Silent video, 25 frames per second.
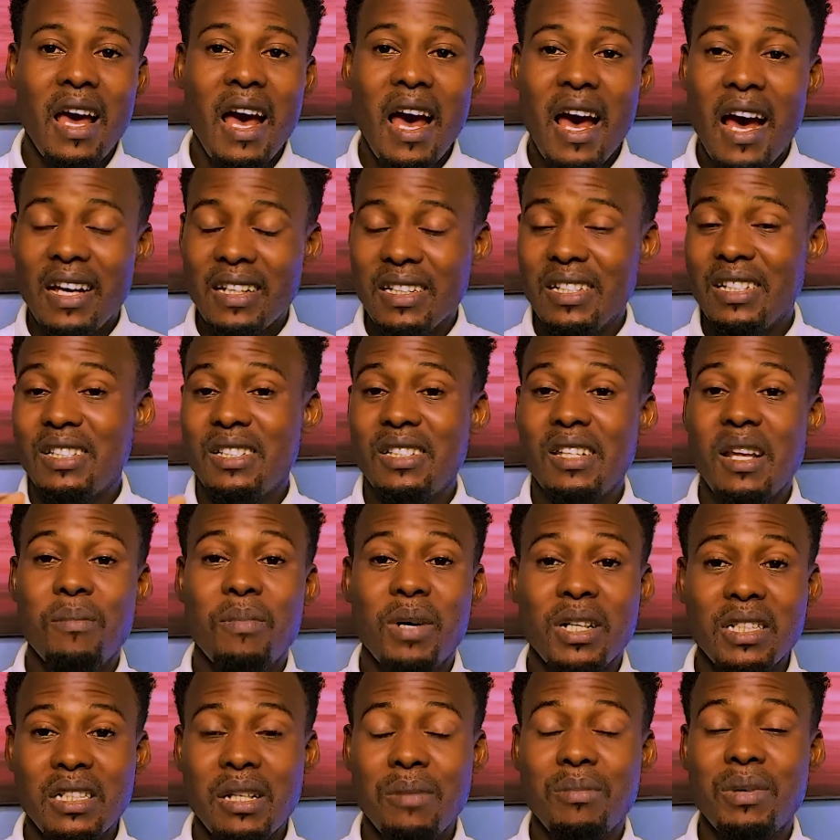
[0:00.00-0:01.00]
and the
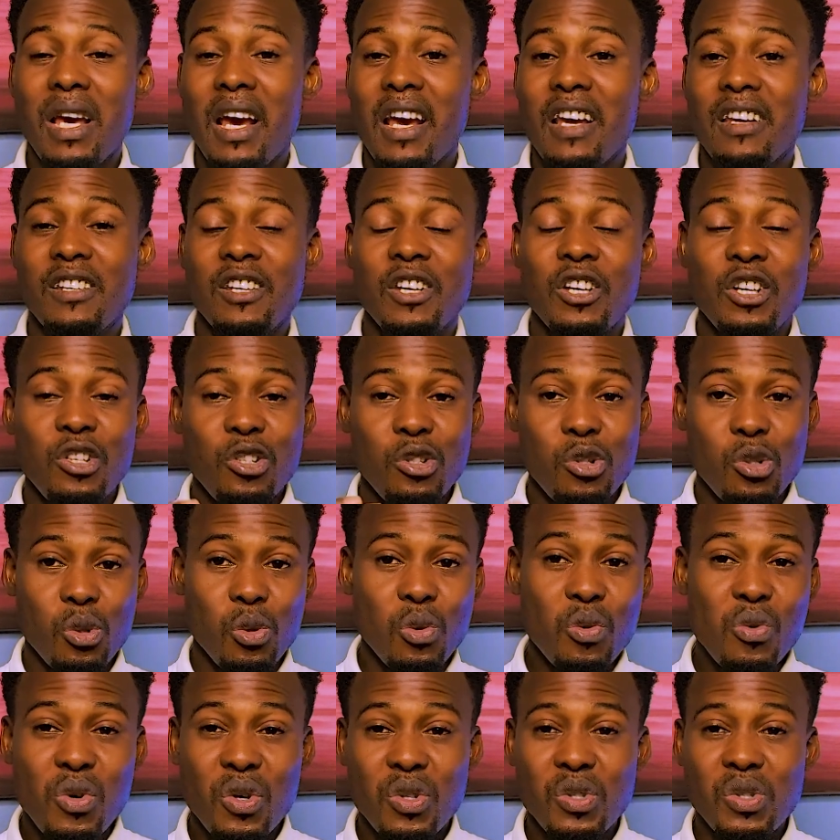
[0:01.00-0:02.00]
step-by-step guide
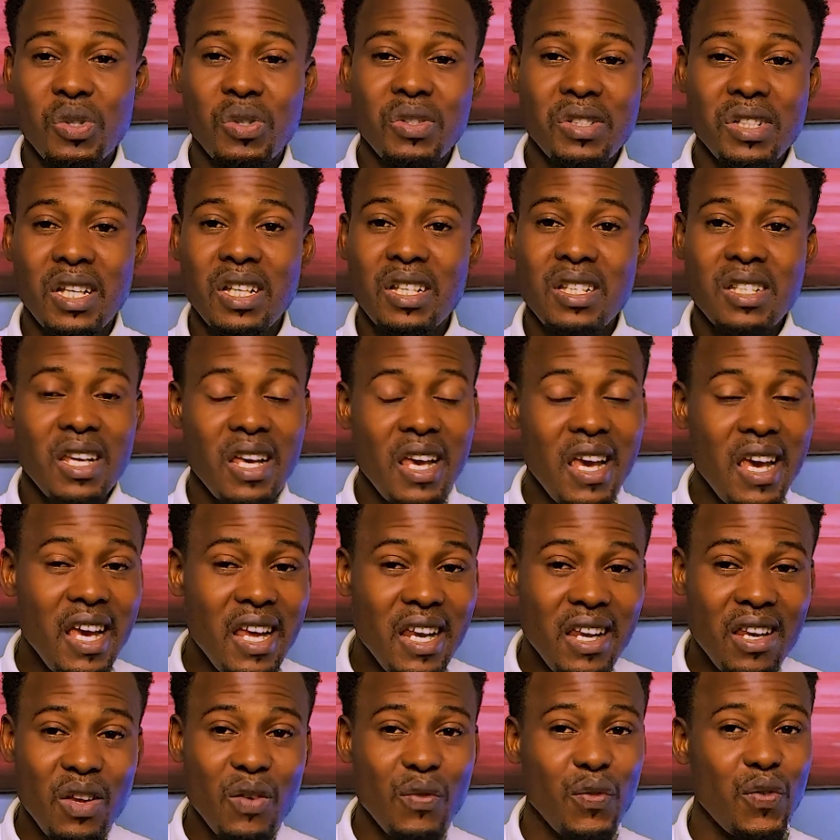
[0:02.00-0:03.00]
to your success
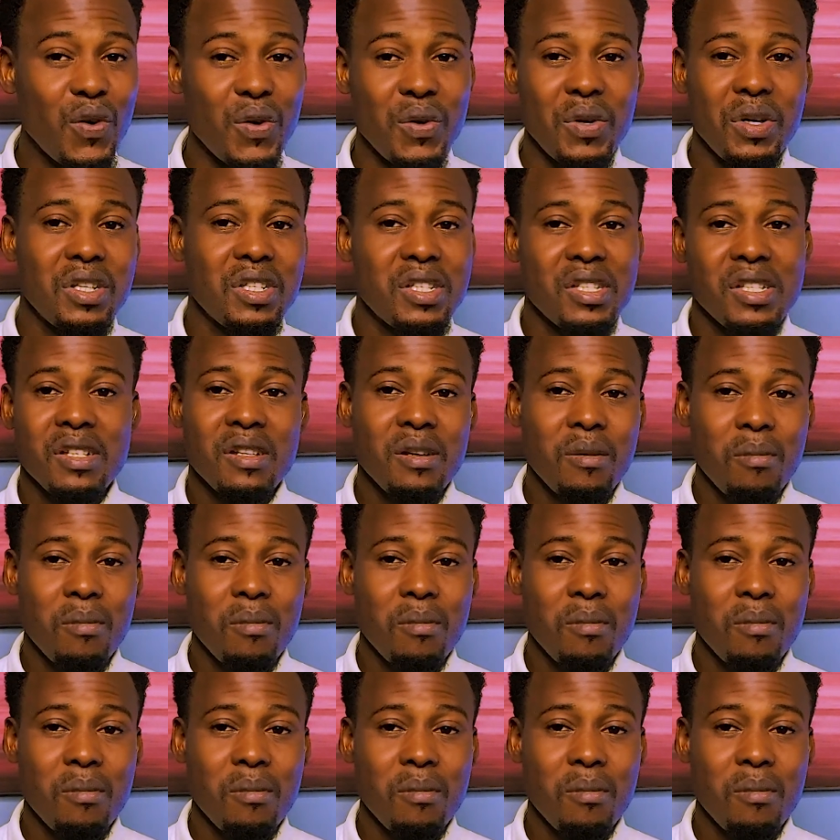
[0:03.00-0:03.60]
in the forex